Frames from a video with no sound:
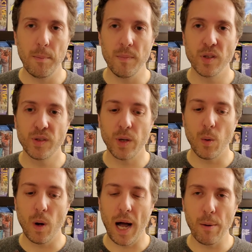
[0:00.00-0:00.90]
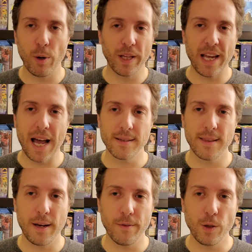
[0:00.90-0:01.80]
So I would only ask
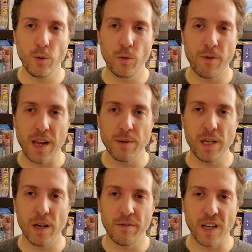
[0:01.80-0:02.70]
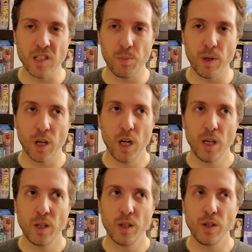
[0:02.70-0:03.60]
that if you friend me on Facebook,
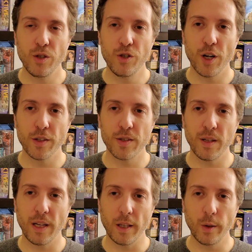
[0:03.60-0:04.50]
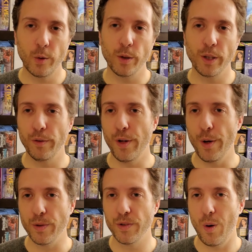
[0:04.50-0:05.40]
just include a little
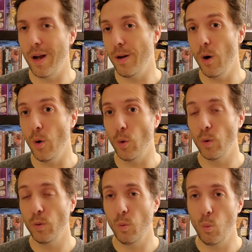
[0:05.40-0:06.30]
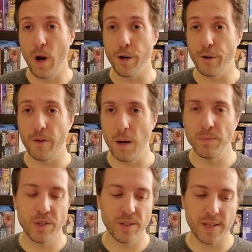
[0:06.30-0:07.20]
note so I know where you're from.
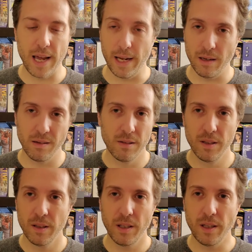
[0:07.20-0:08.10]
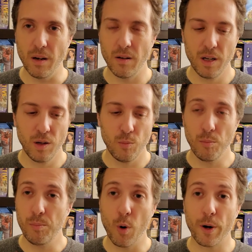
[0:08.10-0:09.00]
Just say,
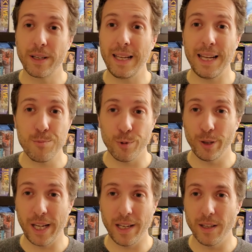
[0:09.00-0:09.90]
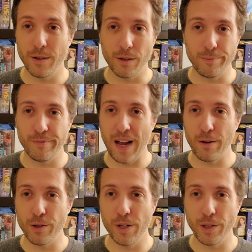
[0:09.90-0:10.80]
board game related or
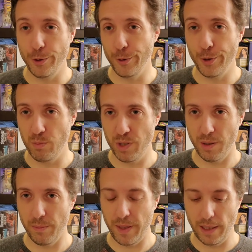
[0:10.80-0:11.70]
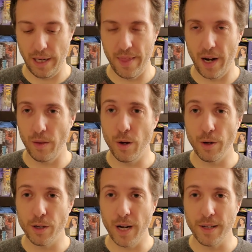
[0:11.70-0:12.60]
found you on YouTube or something. And then I'll know
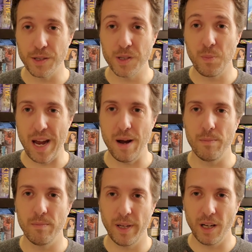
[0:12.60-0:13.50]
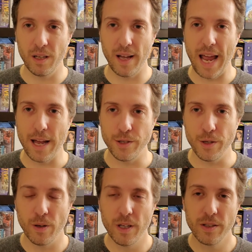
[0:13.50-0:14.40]
you're not just spam, and I'll add
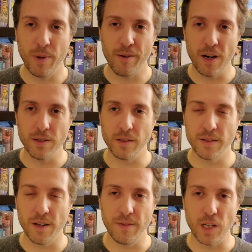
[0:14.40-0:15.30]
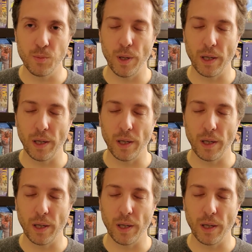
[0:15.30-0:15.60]
you to my friends list on Facebook.